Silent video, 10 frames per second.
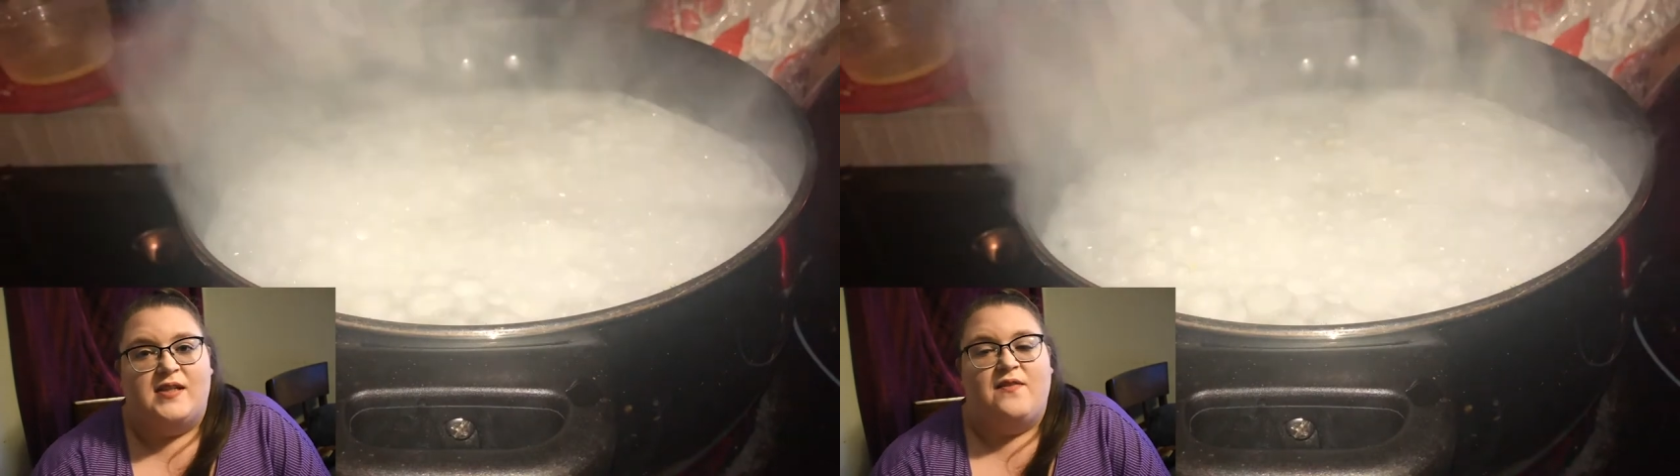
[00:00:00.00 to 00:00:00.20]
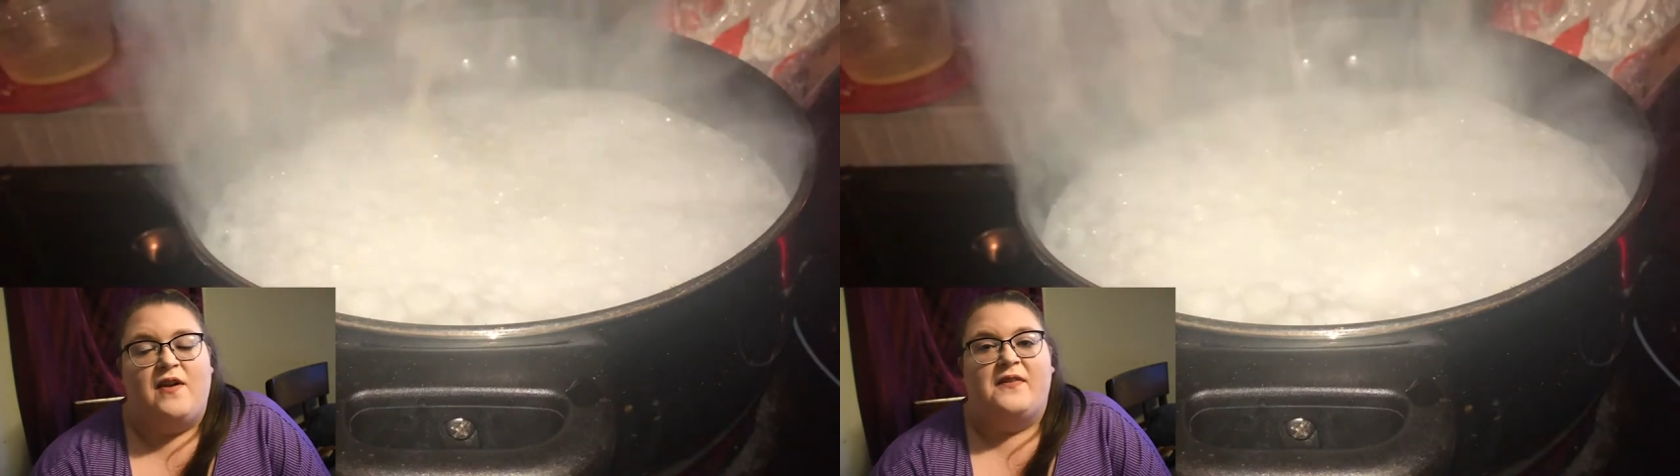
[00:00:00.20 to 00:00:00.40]

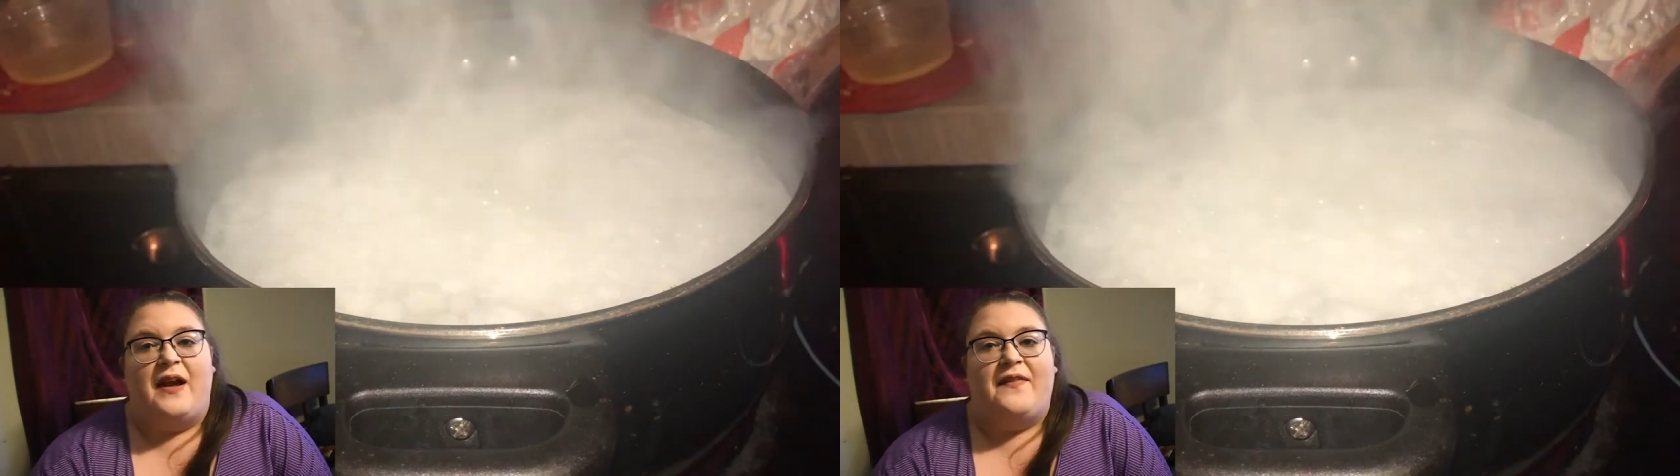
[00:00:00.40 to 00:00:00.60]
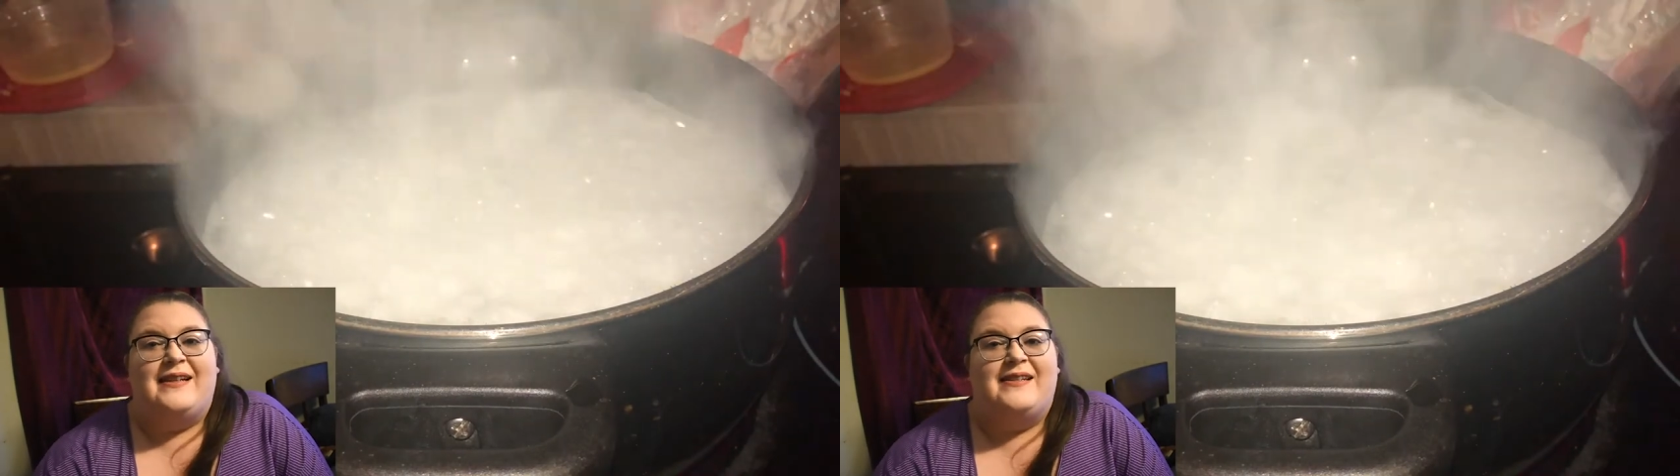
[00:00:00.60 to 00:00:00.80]
they found
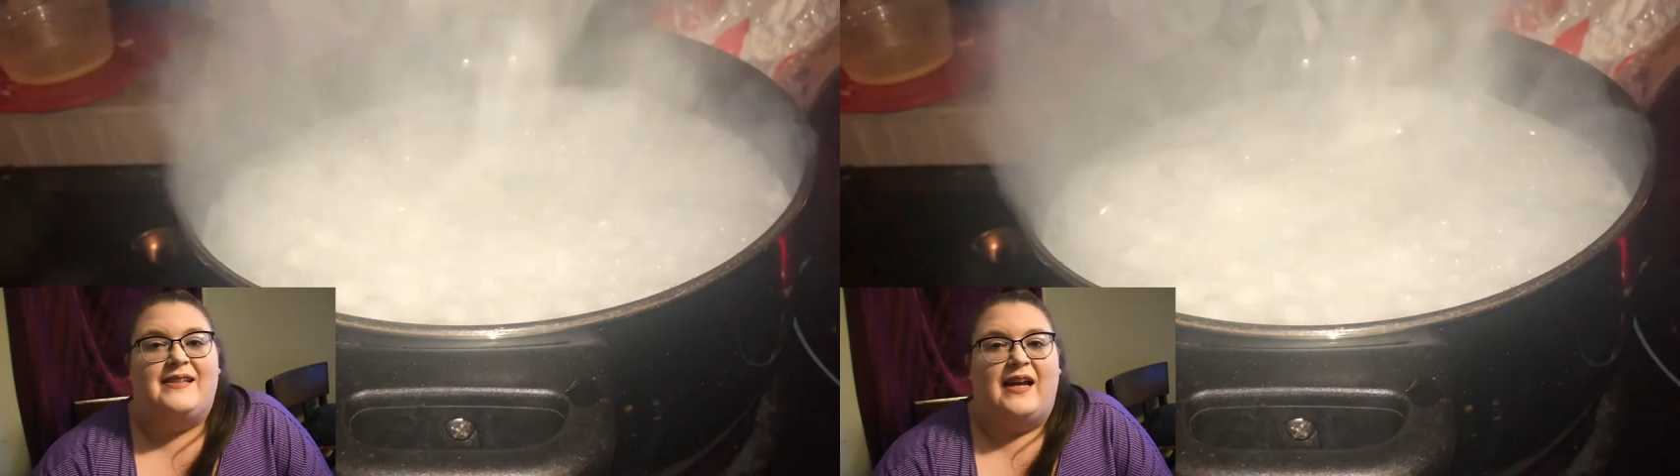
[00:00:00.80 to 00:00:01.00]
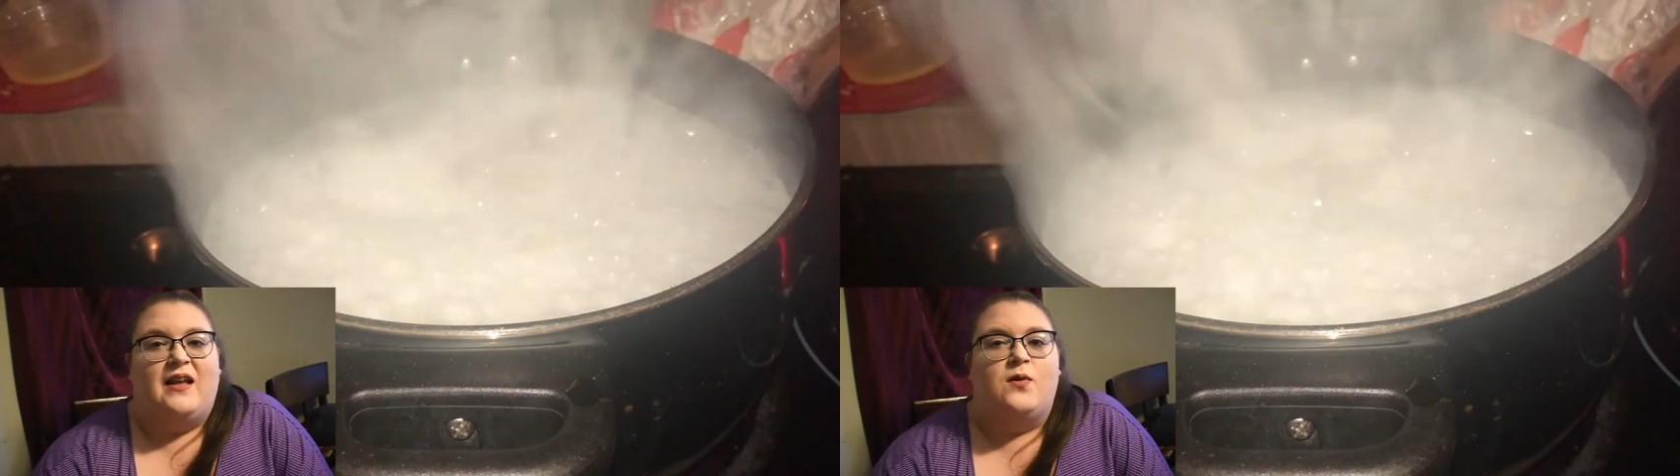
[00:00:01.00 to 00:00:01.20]
out that
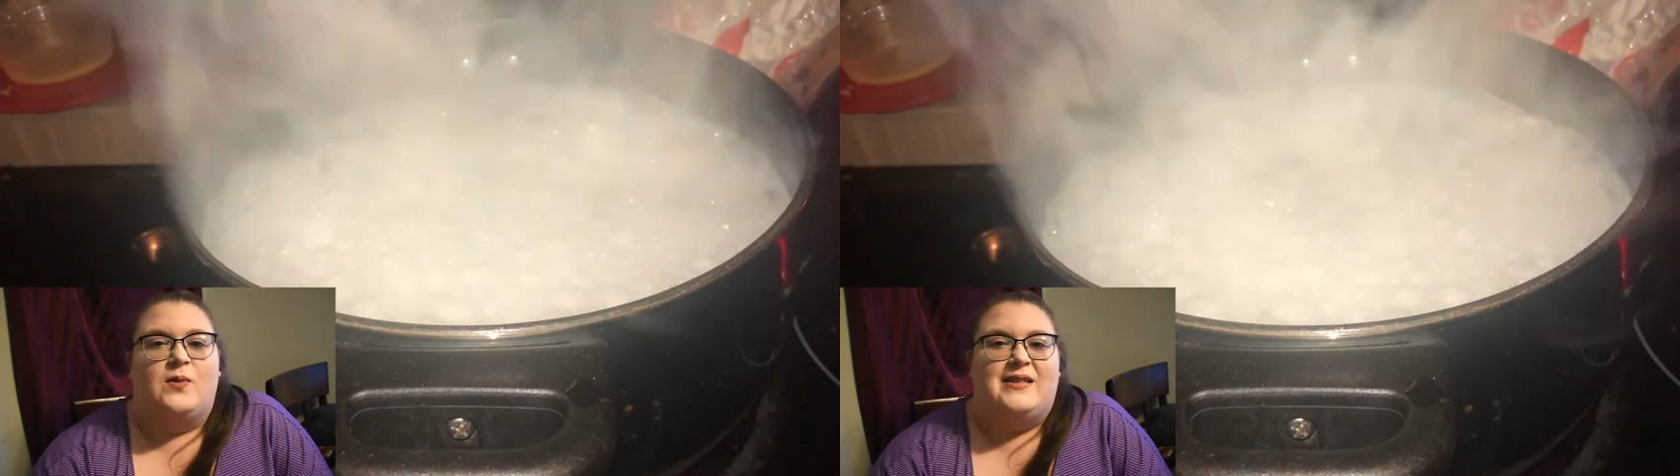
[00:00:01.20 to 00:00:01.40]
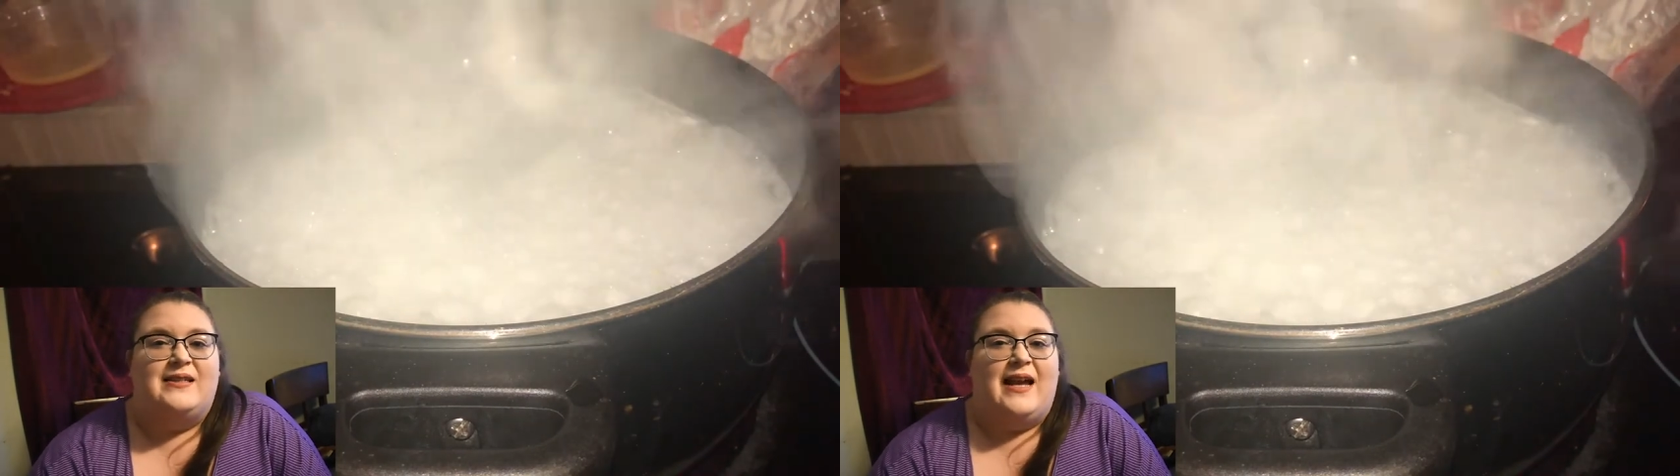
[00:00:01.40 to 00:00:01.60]
Stella
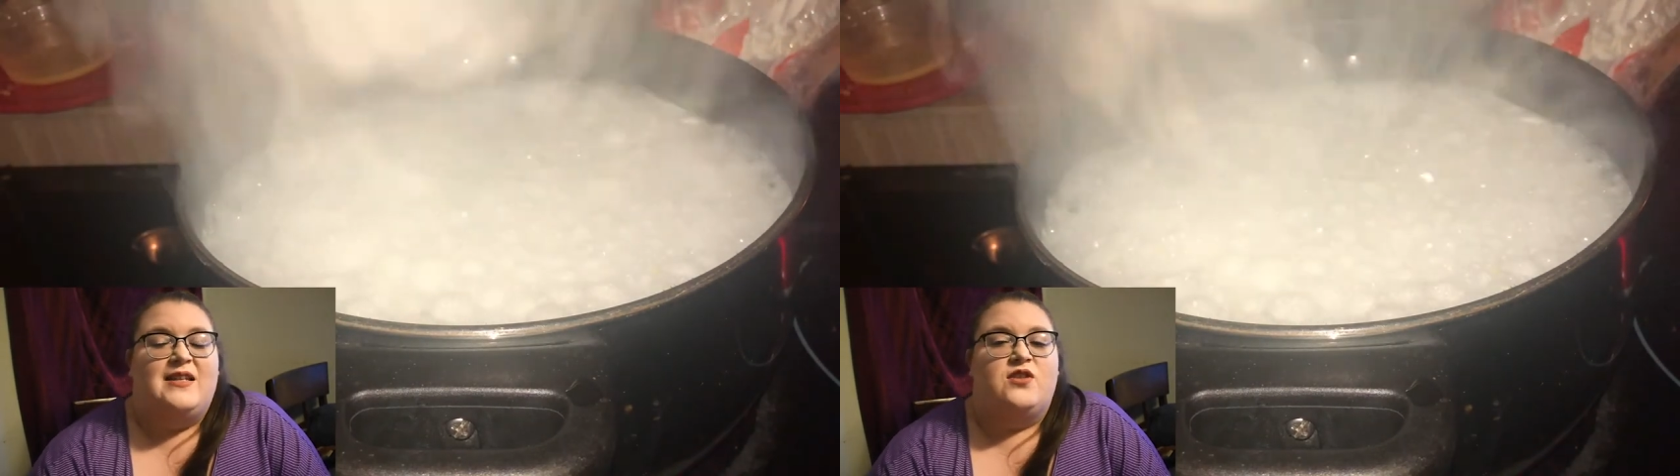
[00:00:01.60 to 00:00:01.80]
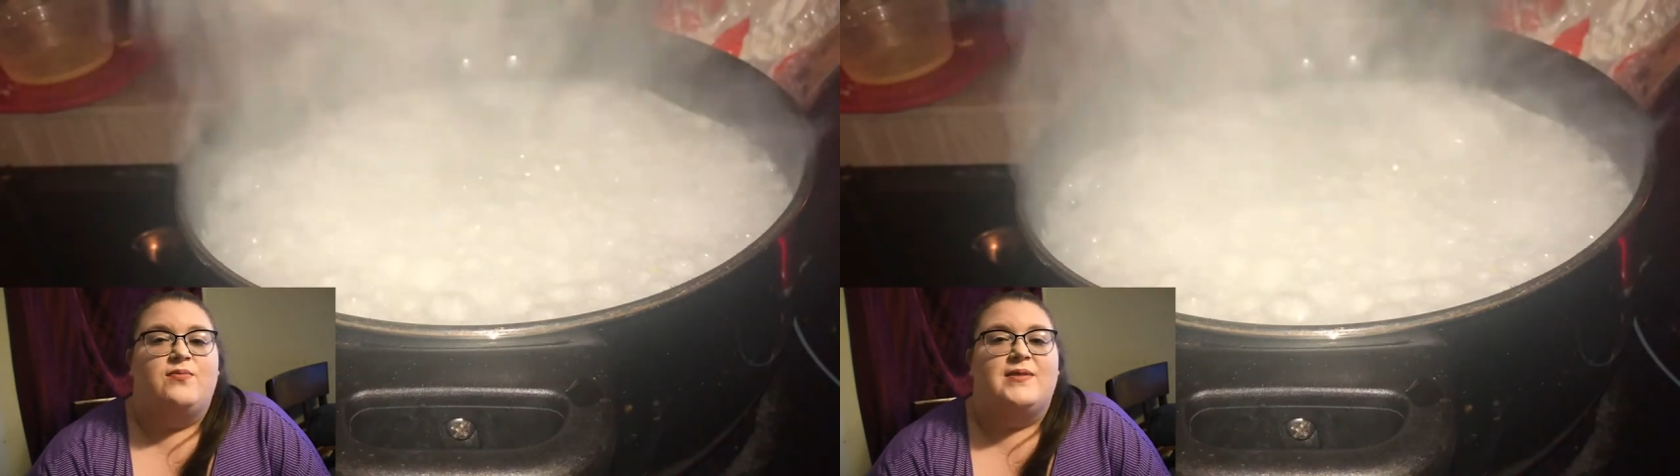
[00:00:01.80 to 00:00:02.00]
was set to